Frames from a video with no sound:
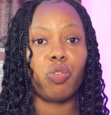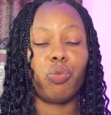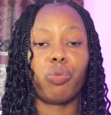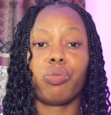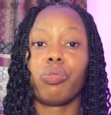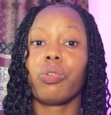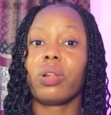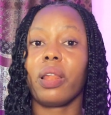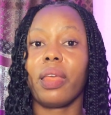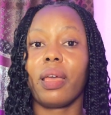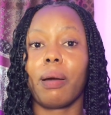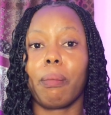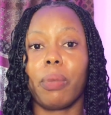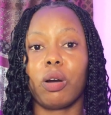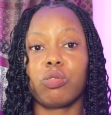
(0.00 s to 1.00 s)
you will not
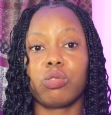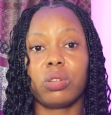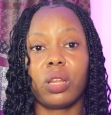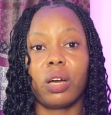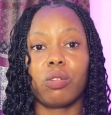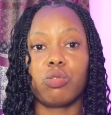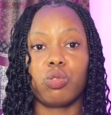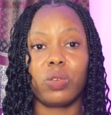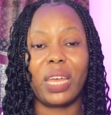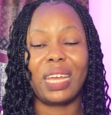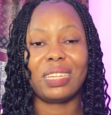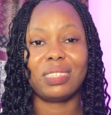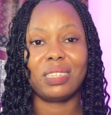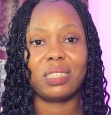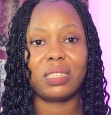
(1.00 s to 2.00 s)
clear about, on how to
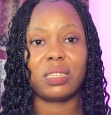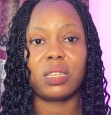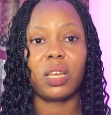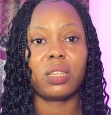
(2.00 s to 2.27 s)
edit